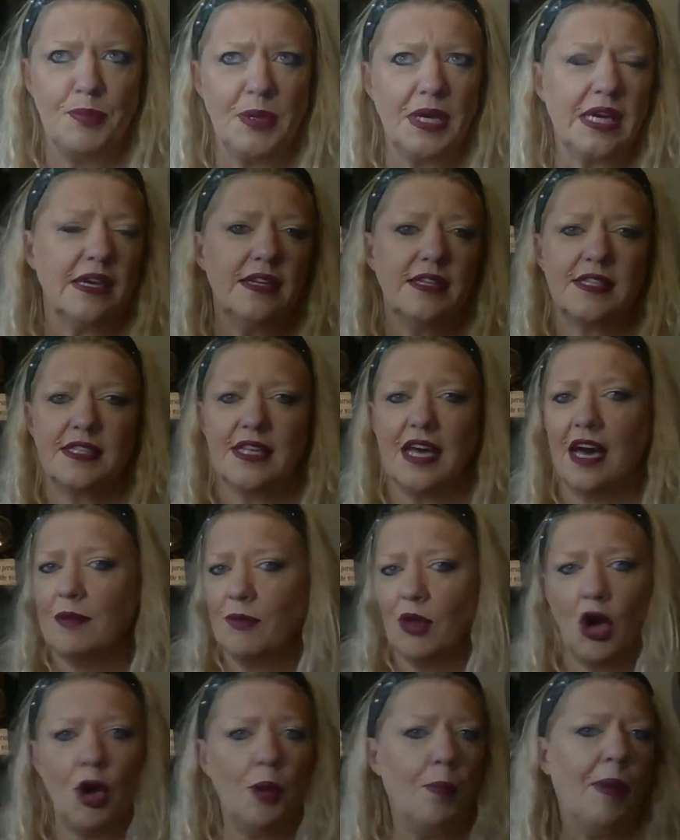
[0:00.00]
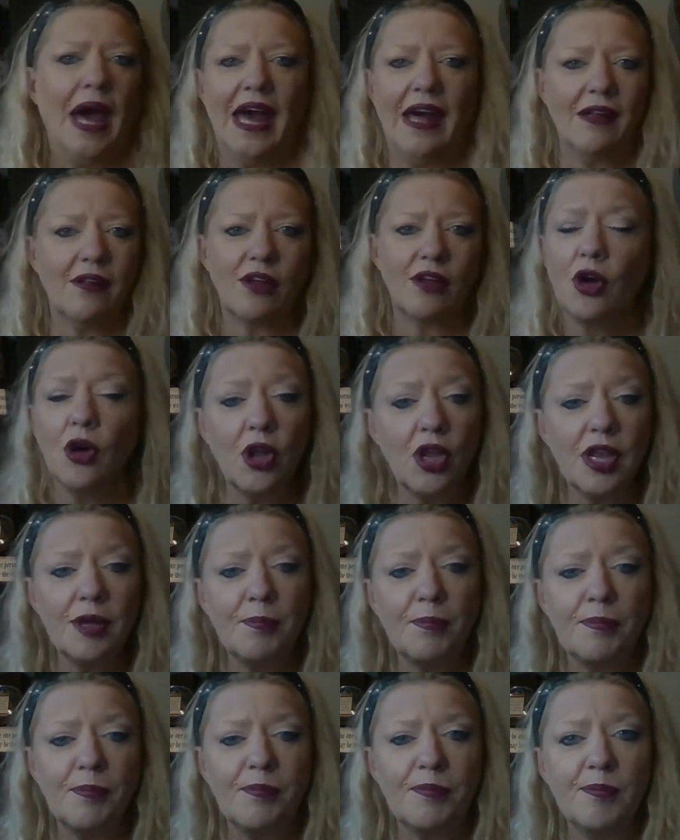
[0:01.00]
because I'm not a pale
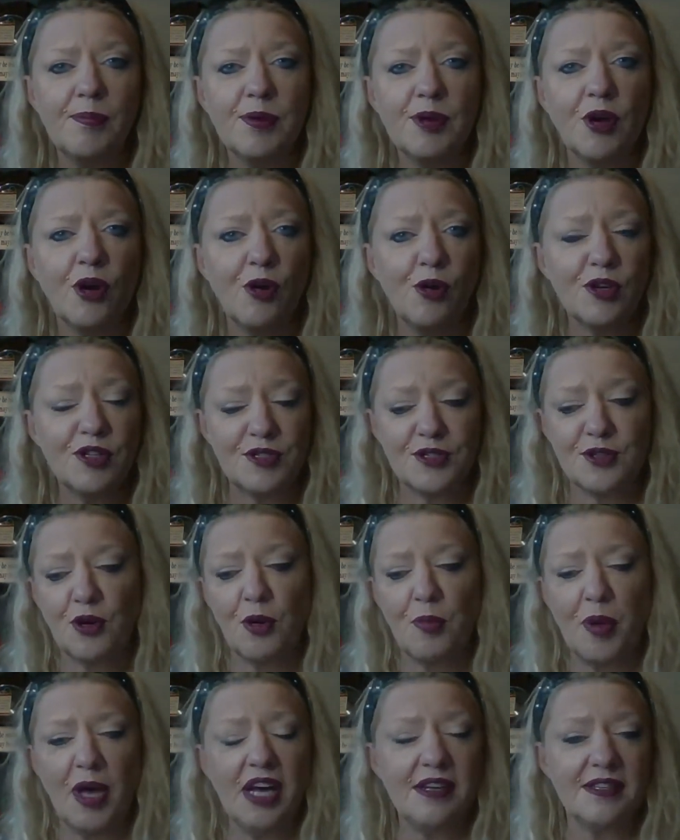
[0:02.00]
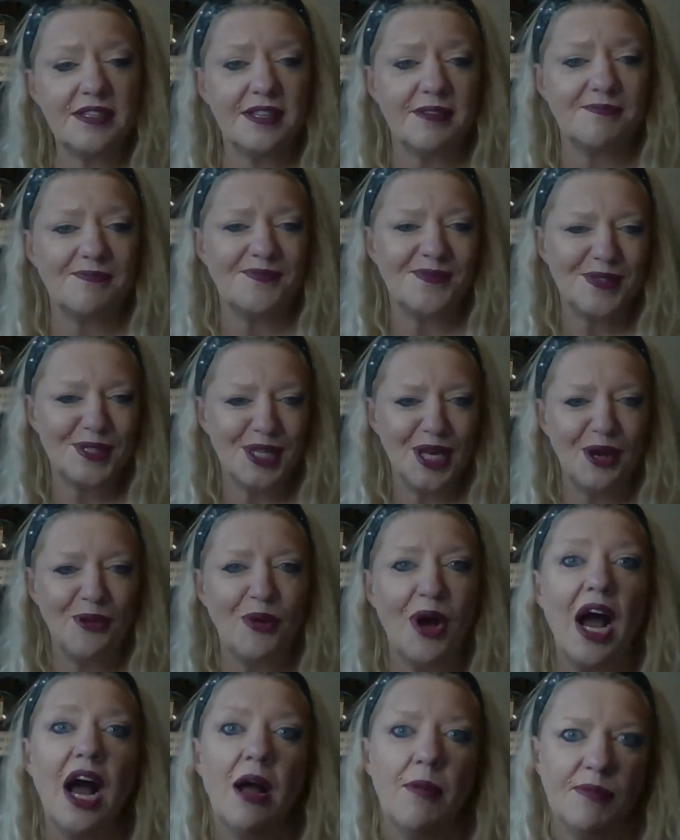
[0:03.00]
colour sort of person.
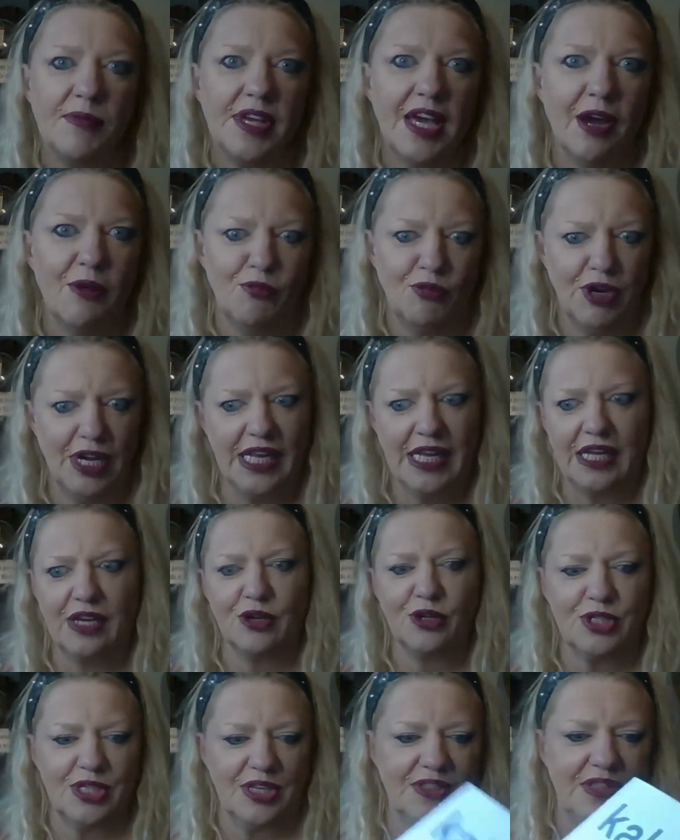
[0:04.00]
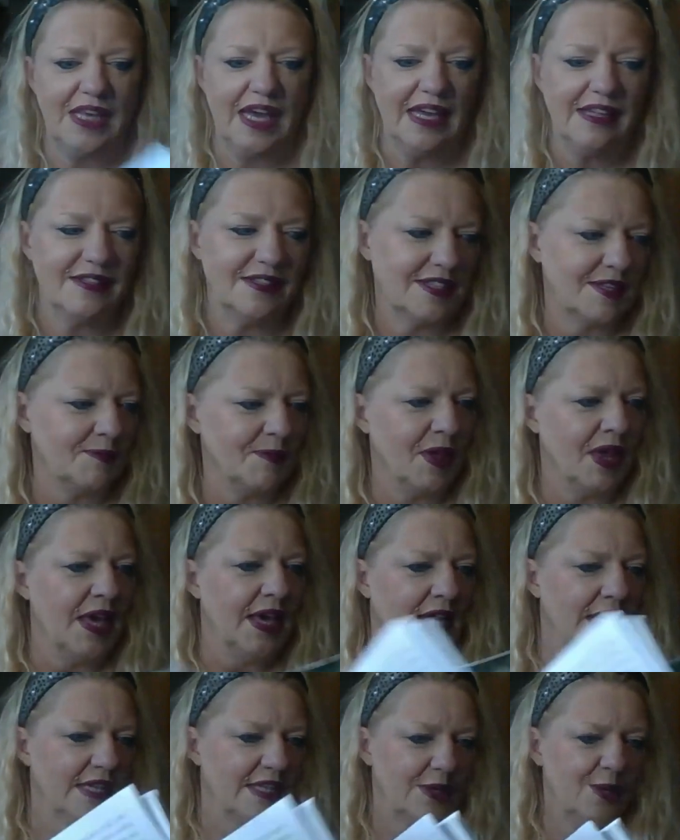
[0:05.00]
So really good in the end.
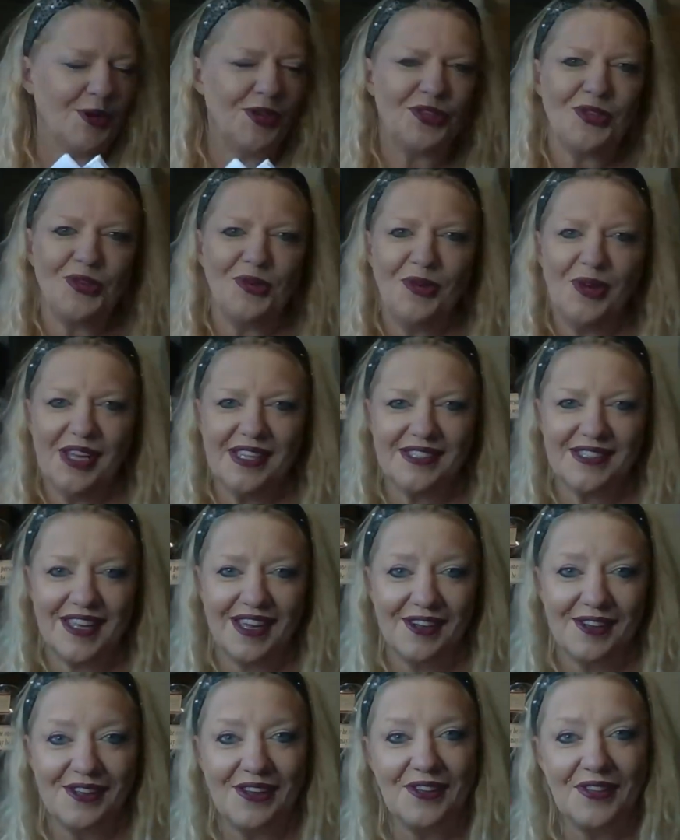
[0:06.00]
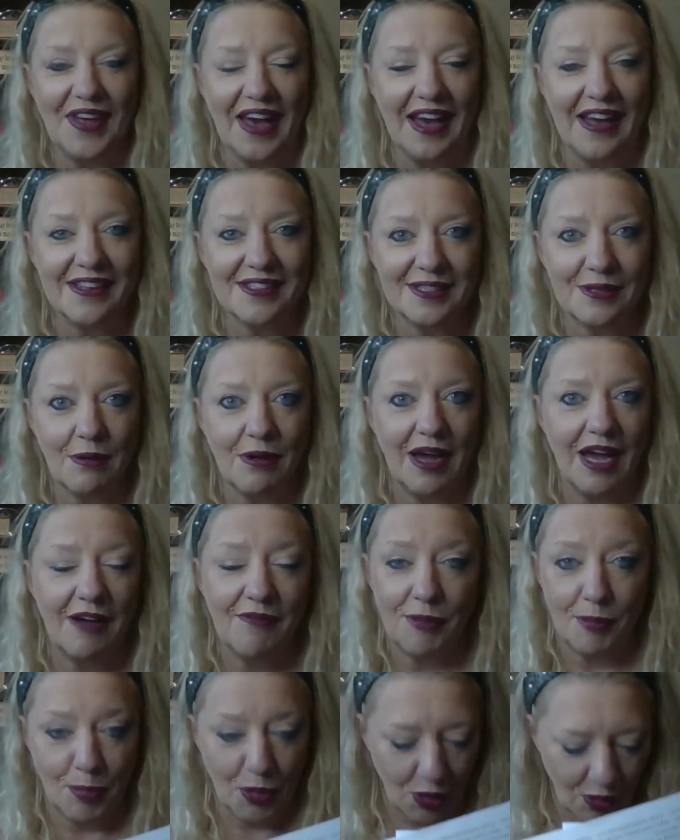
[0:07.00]
So I thought I'd tell you that. So I
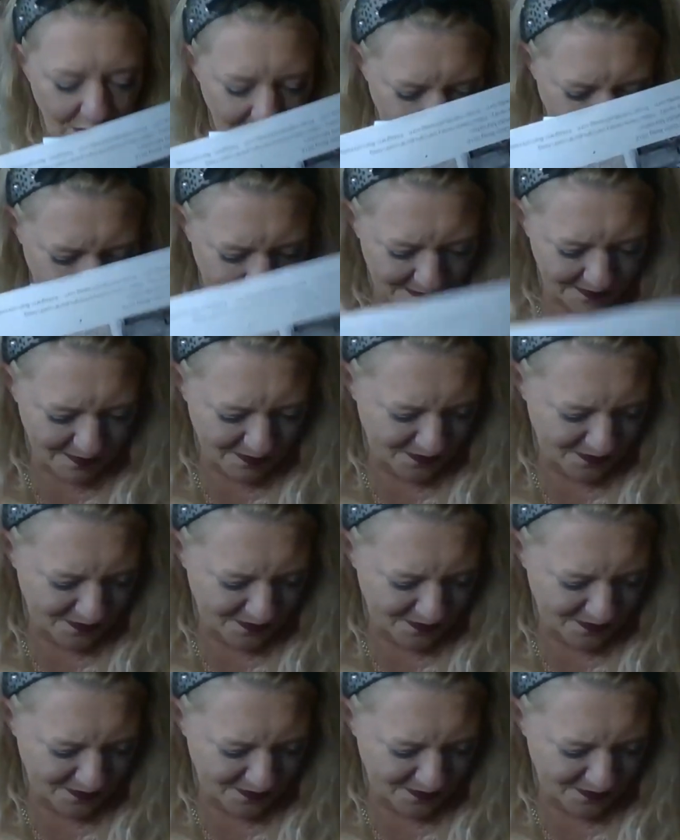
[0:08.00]
have a book